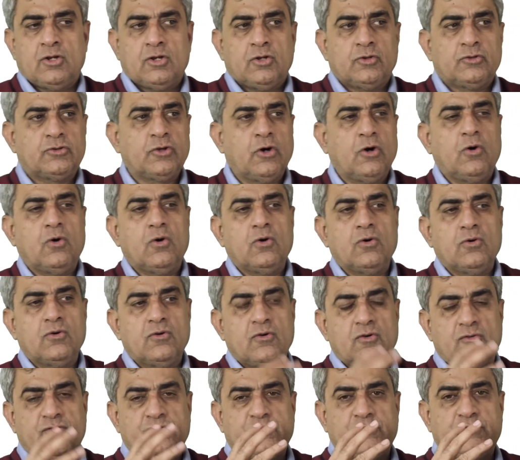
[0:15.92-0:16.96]

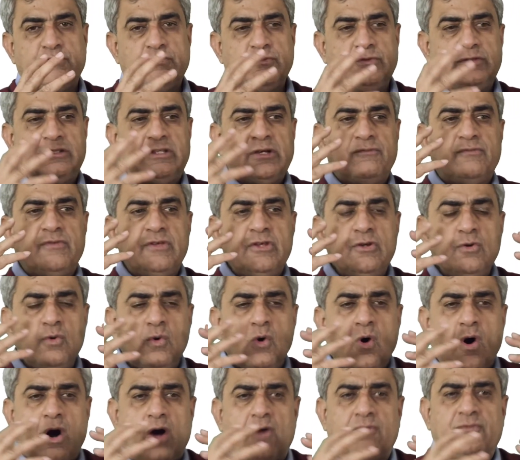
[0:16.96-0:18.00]
So, the
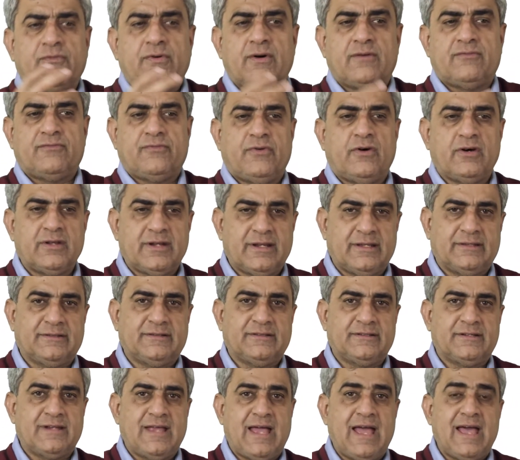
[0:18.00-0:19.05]
view of a
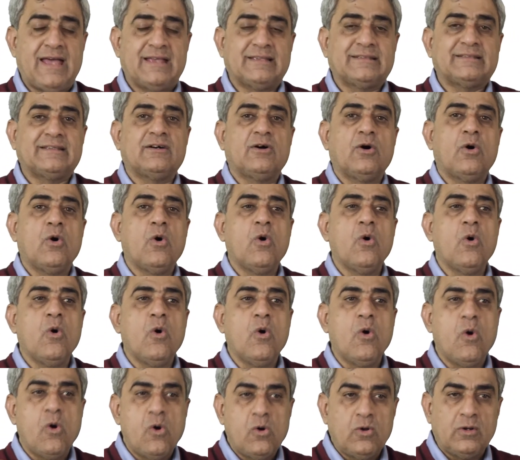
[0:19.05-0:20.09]
forest as a
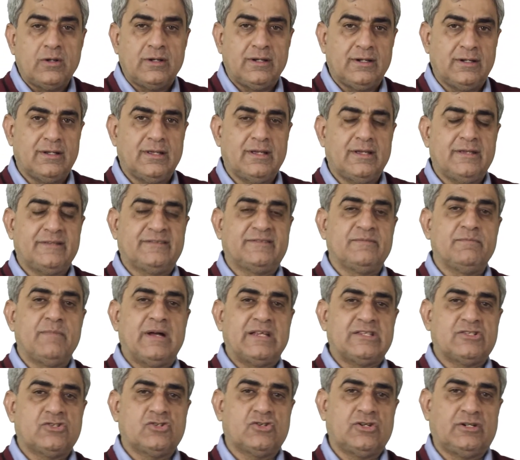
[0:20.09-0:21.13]
whole is
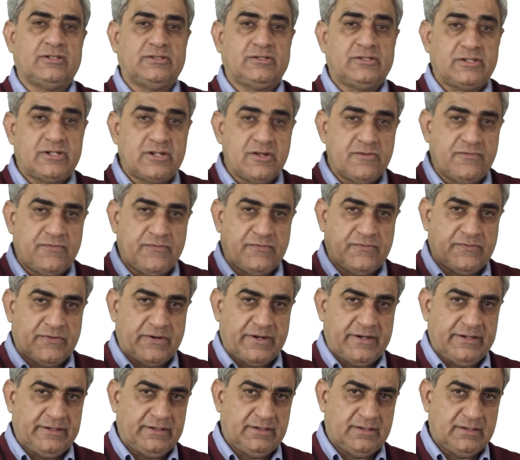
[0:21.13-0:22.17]
much
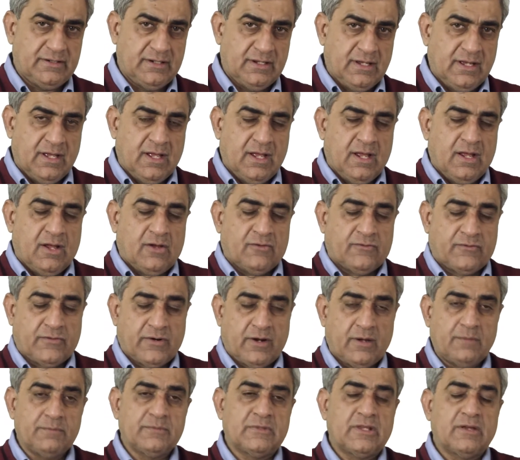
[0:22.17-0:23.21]
different
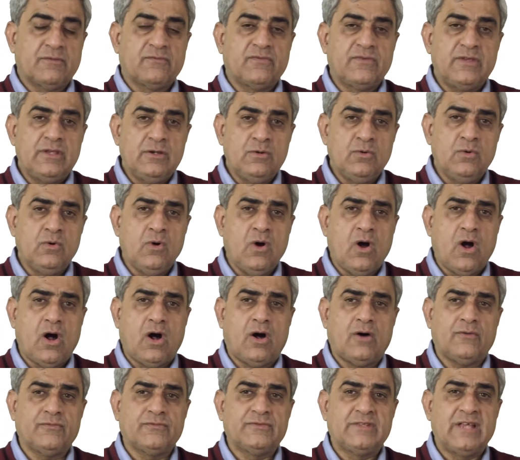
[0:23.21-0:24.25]
from the view
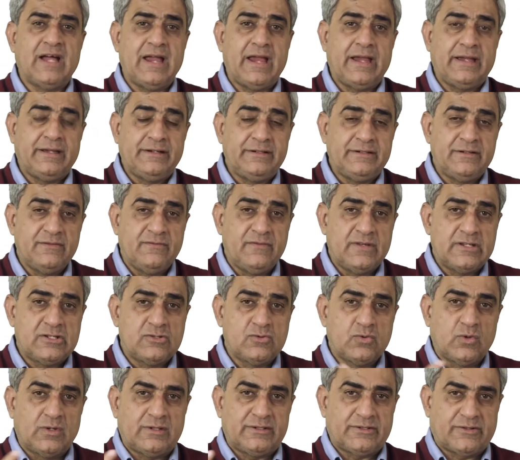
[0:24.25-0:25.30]
of the
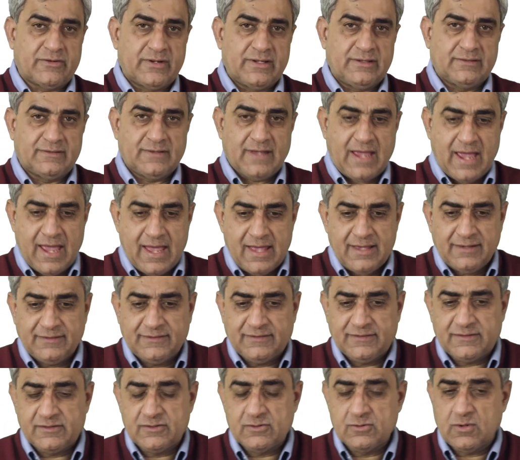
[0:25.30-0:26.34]
individual trees.
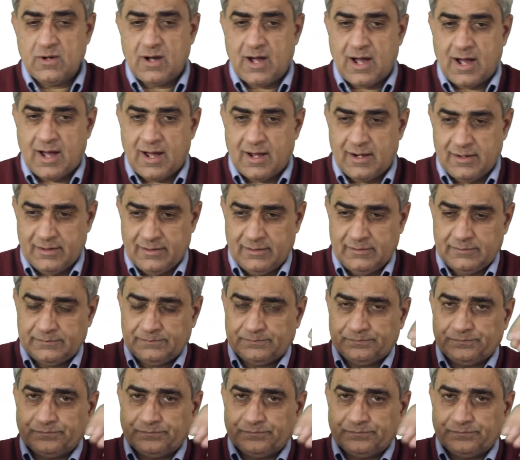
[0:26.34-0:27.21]
As you are